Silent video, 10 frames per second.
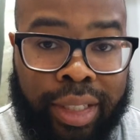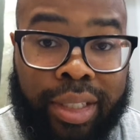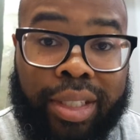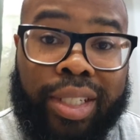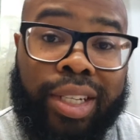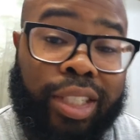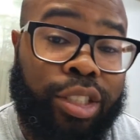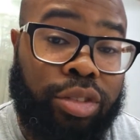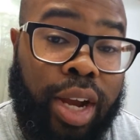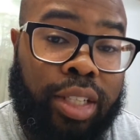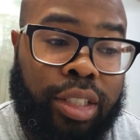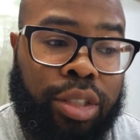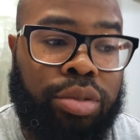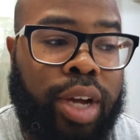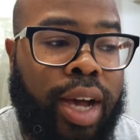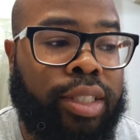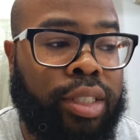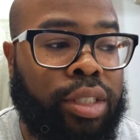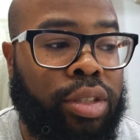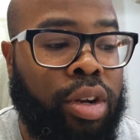This is another strategy you guys
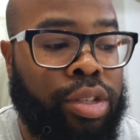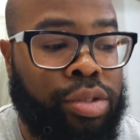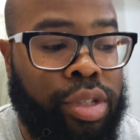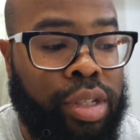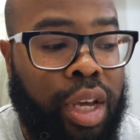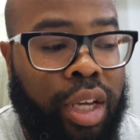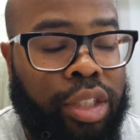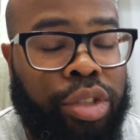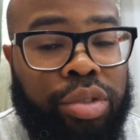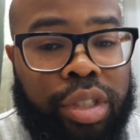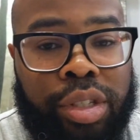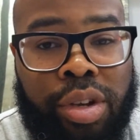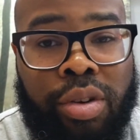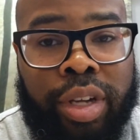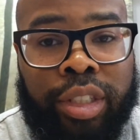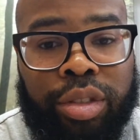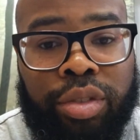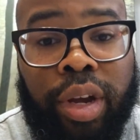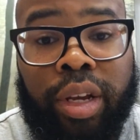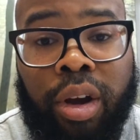can start using. Use your zero interest
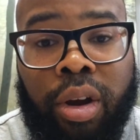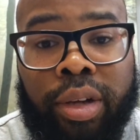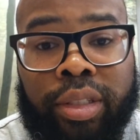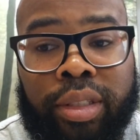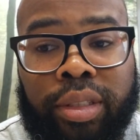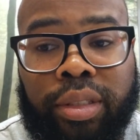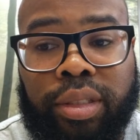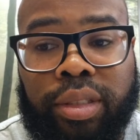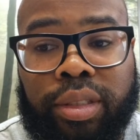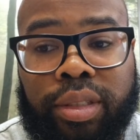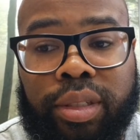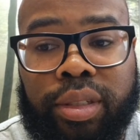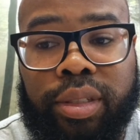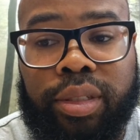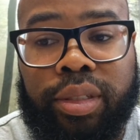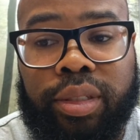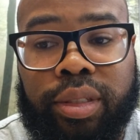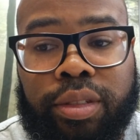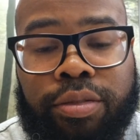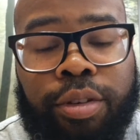credit cards
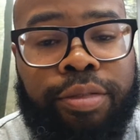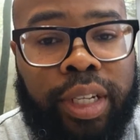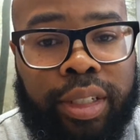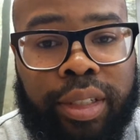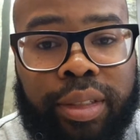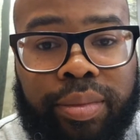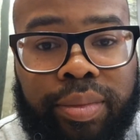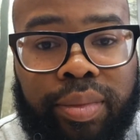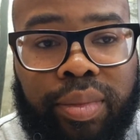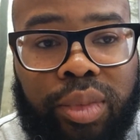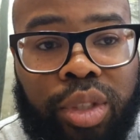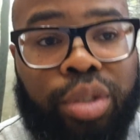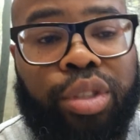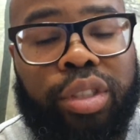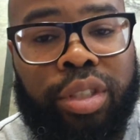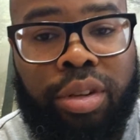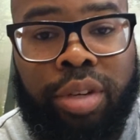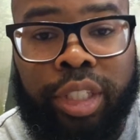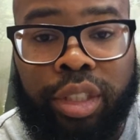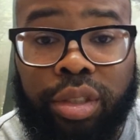for funding. Use your
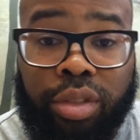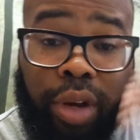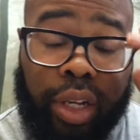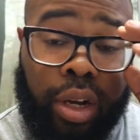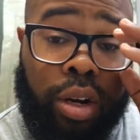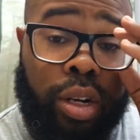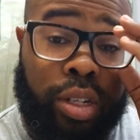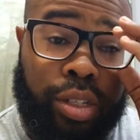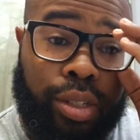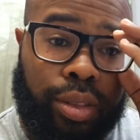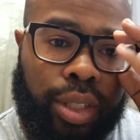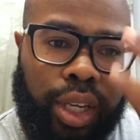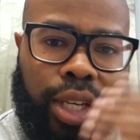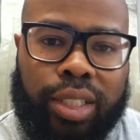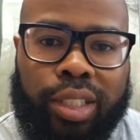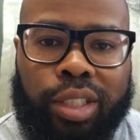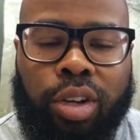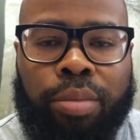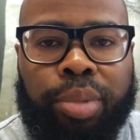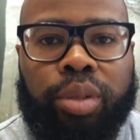zero interest credit cards to
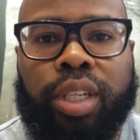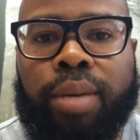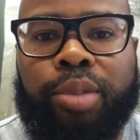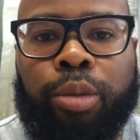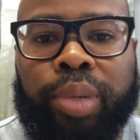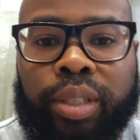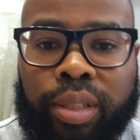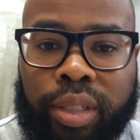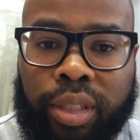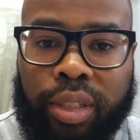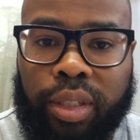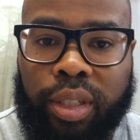start building up your business.